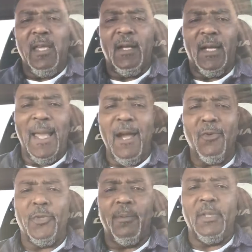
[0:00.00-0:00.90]
He
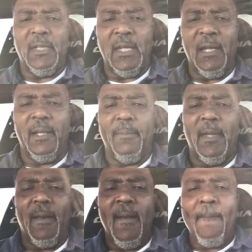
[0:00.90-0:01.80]
allowed them to kill him,
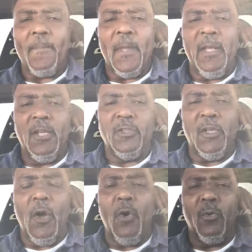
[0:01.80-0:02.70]
and he's
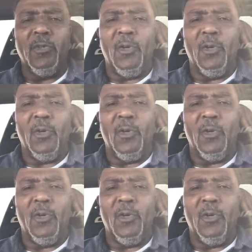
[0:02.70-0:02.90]
gone.